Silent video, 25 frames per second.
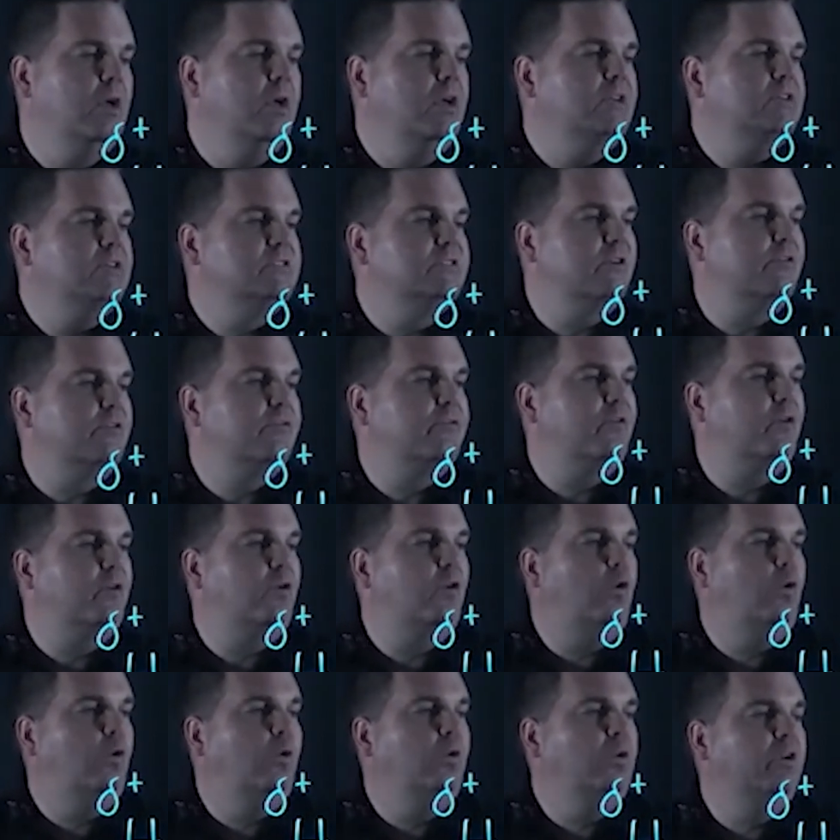So for
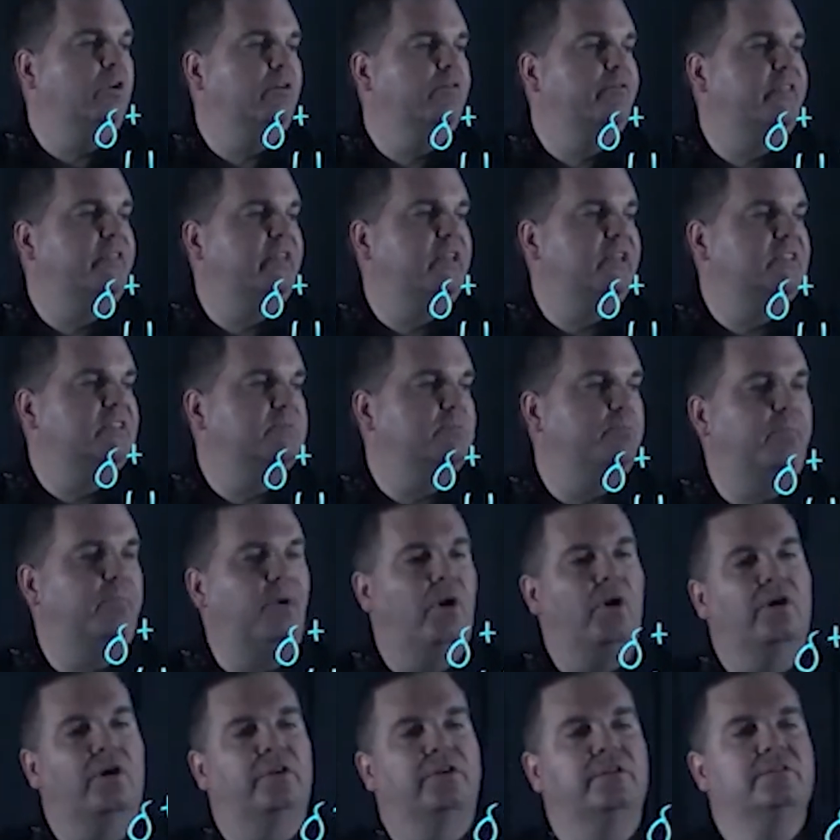all of these
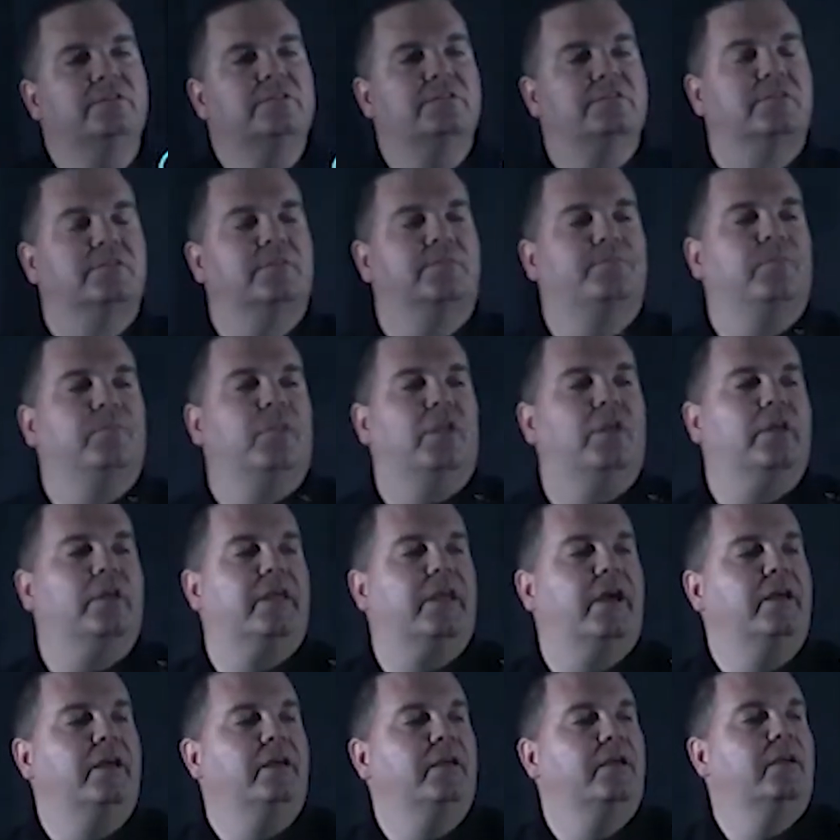bonds,
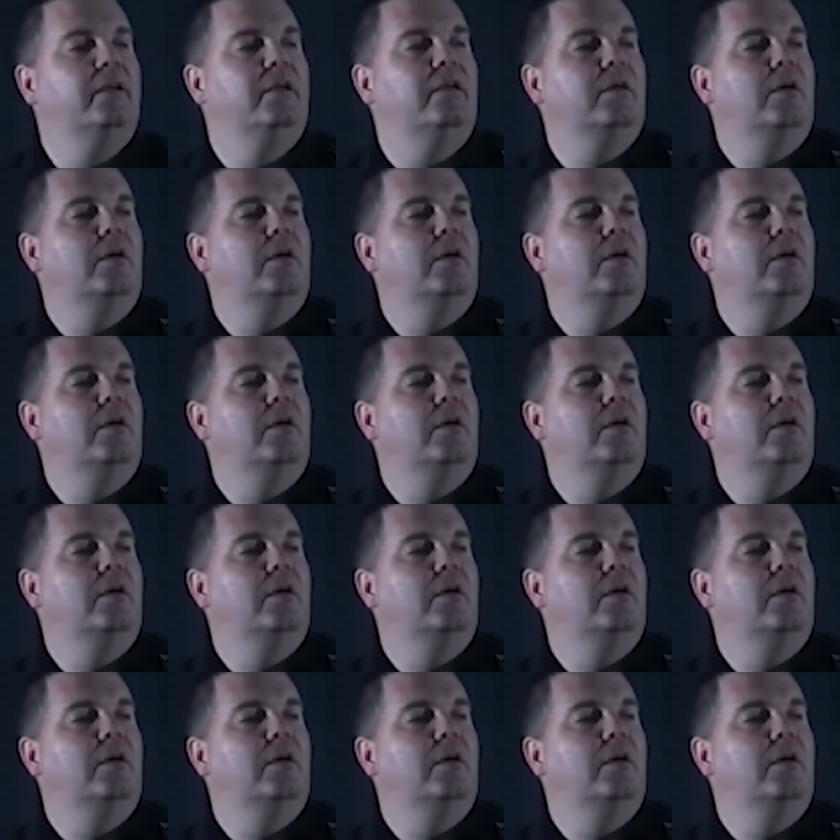okay,